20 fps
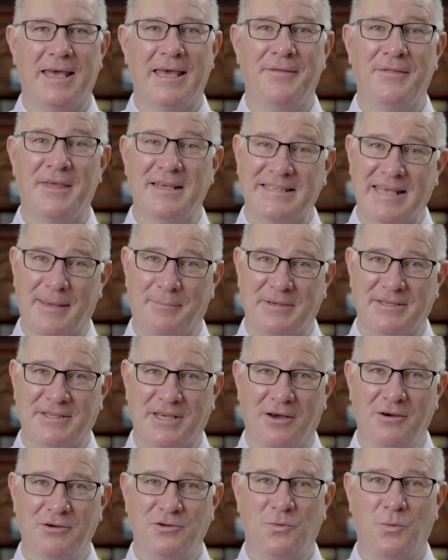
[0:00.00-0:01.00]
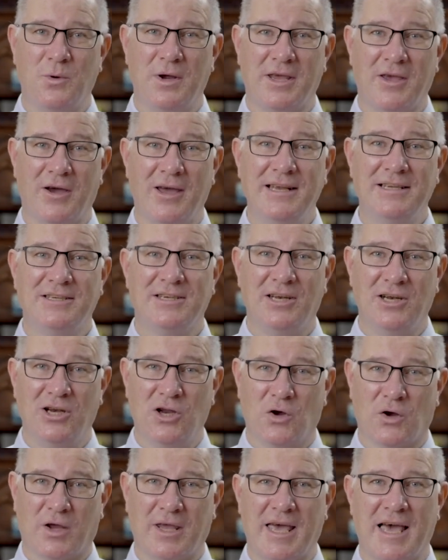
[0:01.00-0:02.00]
In this episode, we're going to
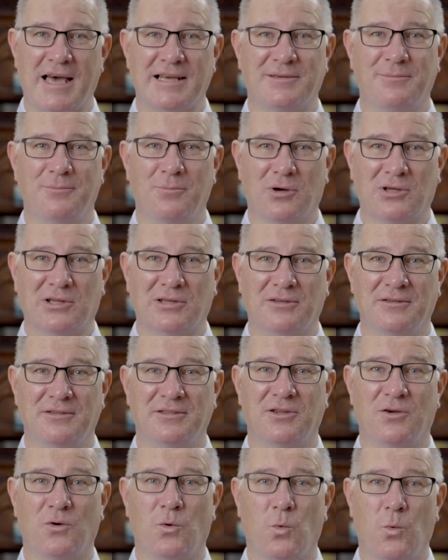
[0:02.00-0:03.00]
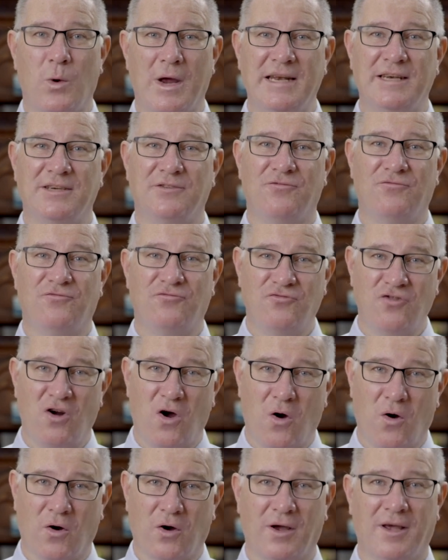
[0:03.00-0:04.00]
look at models that went
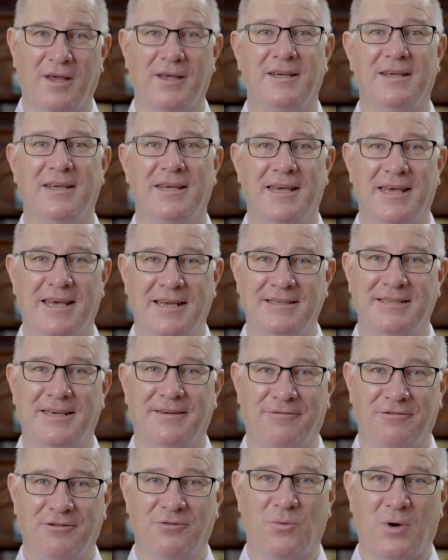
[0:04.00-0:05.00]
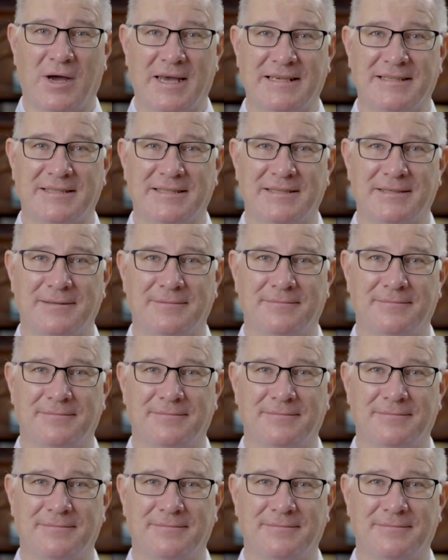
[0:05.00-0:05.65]
wrong in different ways.